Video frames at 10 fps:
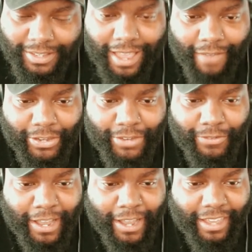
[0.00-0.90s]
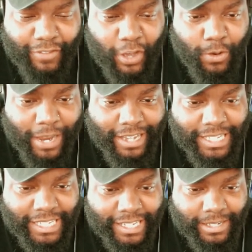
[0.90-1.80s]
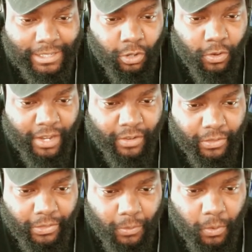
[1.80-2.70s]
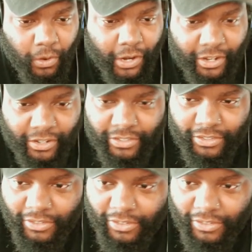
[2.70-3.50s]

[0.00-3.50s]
Kevin Durant left OKC to join the Warriors.